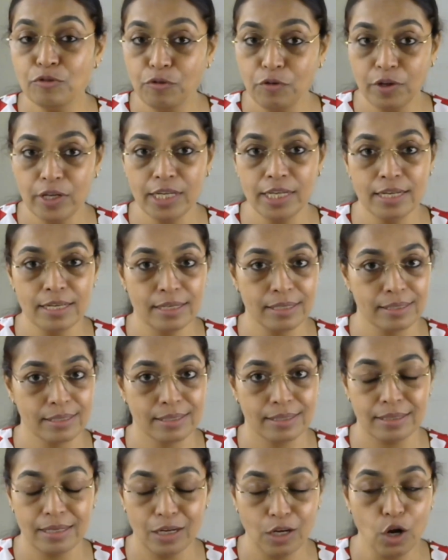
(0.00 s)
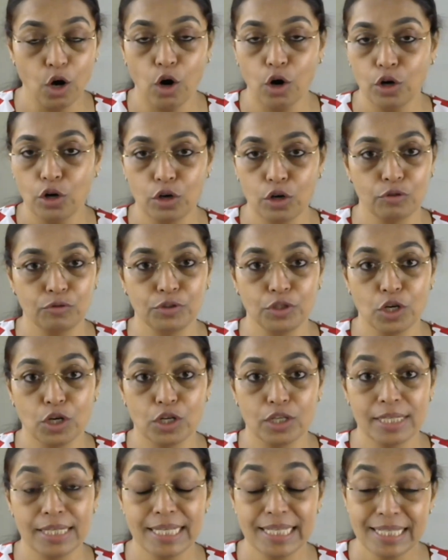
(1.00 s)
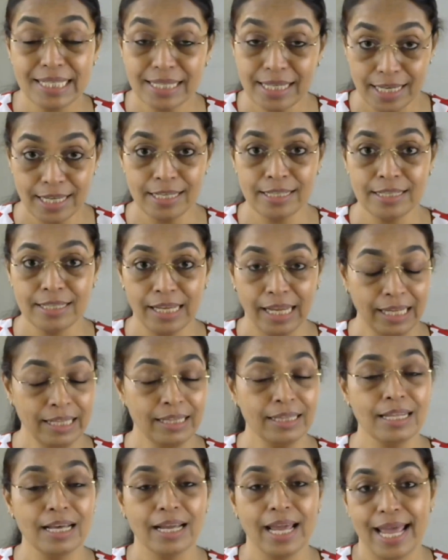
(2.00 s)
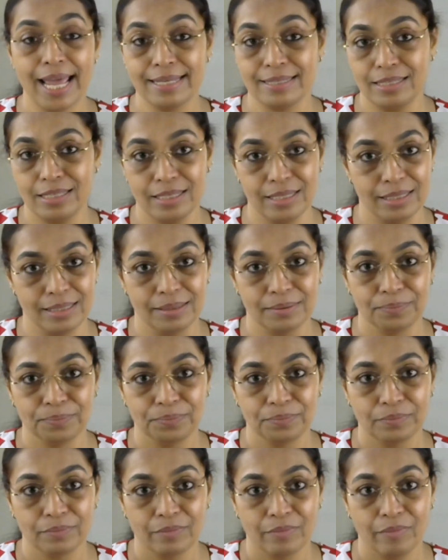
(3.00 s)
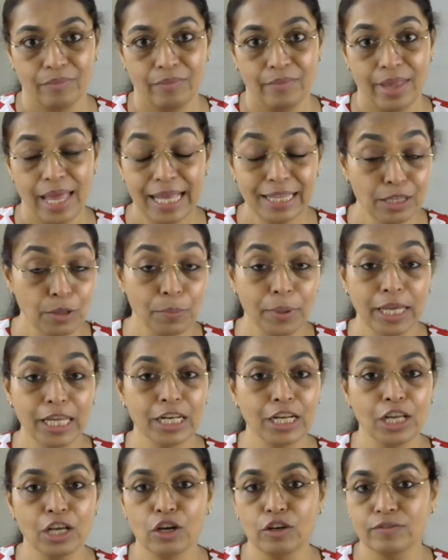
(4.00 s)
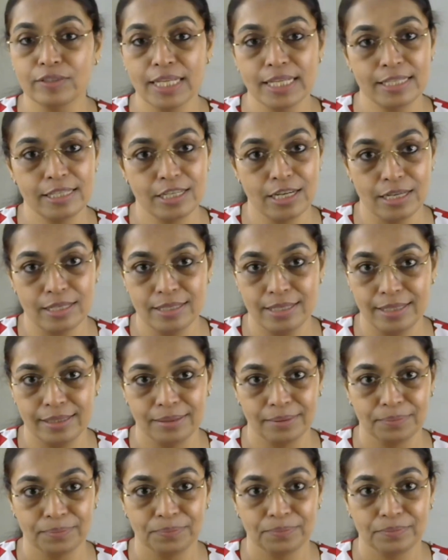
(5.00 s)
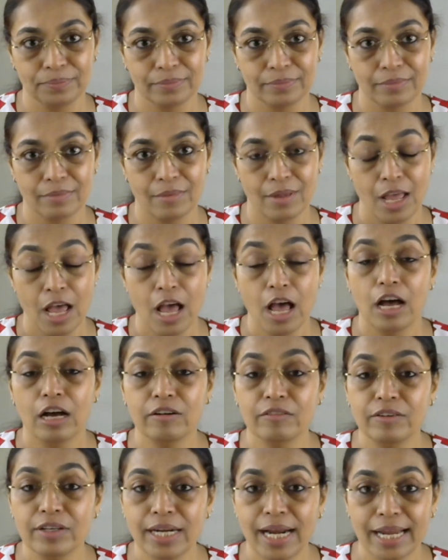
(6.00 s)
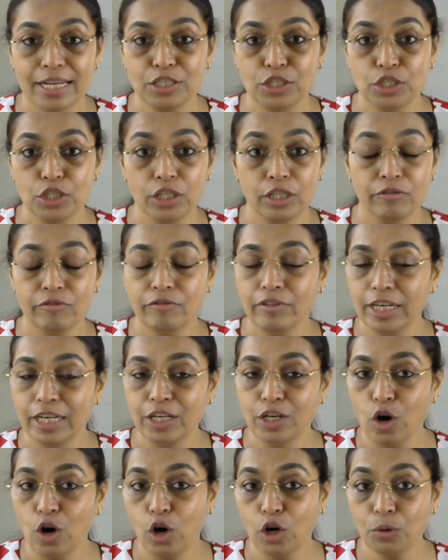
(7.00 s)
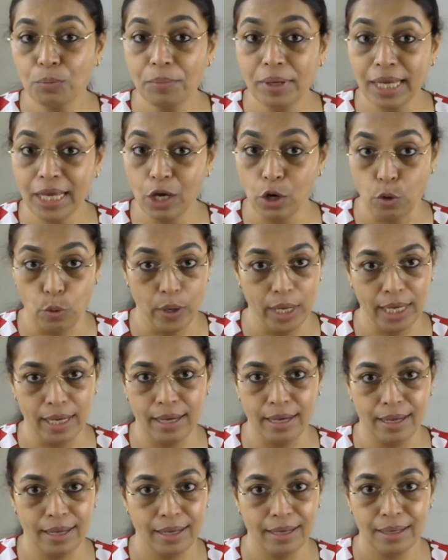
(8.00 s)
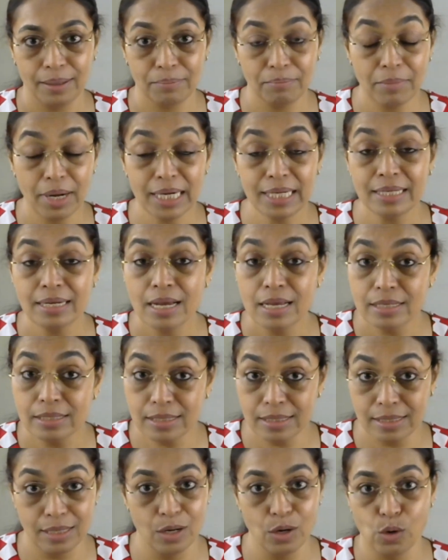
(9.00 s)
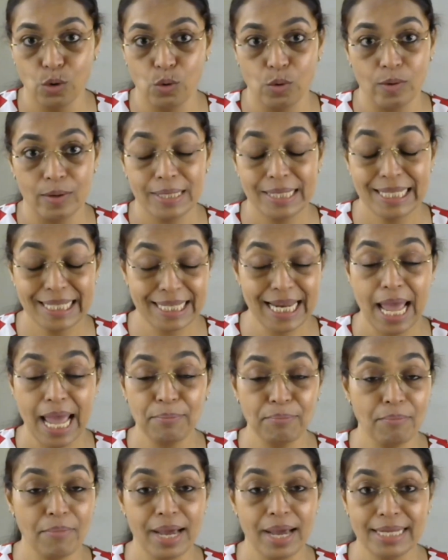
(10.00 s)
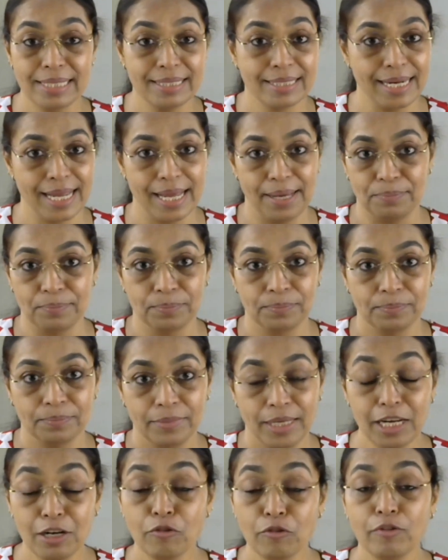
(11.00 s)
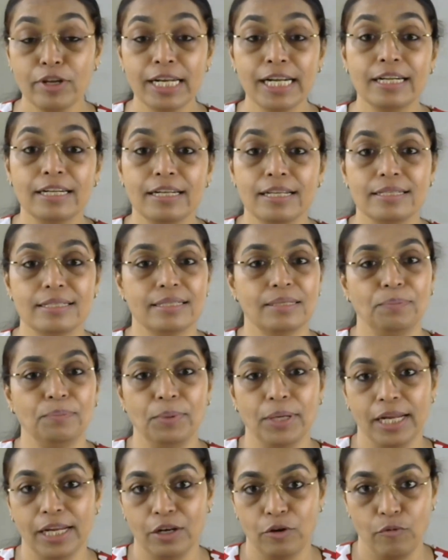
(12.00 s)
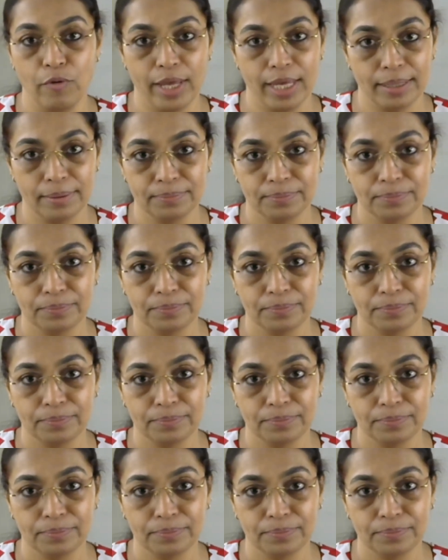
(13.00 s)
Venus, the Lord of Taurus, is in the Cancer at the beginning of this transit, our action will not be quick but slow, step by step, in a very disciplined way.